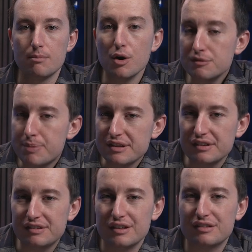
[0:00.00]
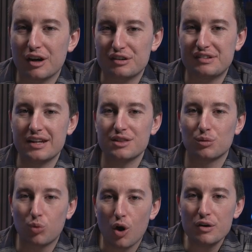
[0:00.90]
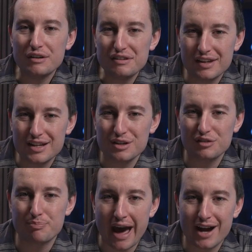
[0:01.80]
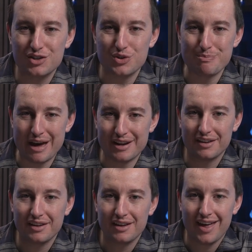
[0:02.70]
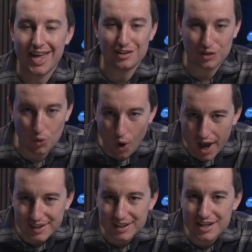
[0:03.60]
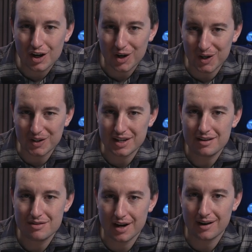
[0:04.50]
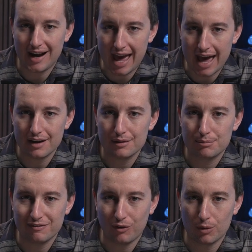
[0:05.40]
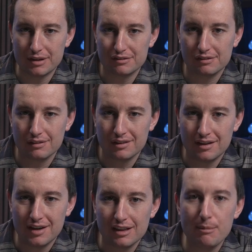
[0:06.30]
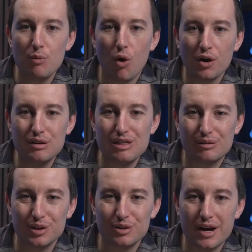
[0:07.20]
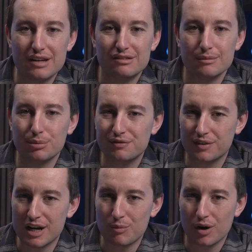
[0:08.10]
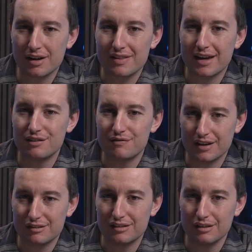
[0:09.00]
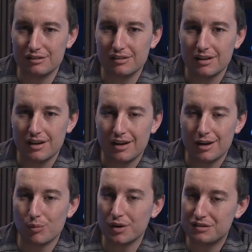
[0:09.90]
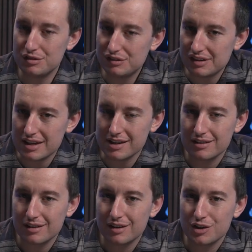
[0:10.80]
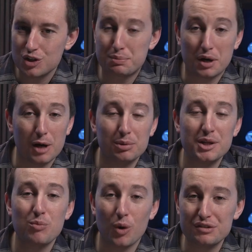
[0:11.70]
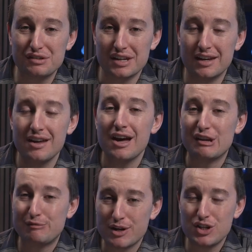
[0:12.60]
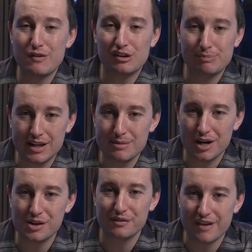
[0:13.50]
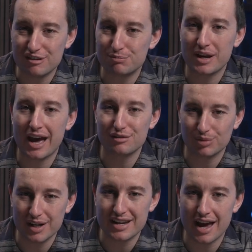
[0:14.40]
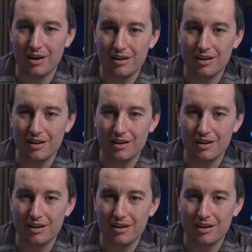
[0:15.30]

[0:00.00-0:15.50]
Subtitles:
Most businesses are sending the wrong signals back to Meta, and it's quietly hurting their ad performance. Let me walk you through a simple framework that can fix this. And once you see it, you probably won't see it, especially if you're spending money on Facebook ads right now.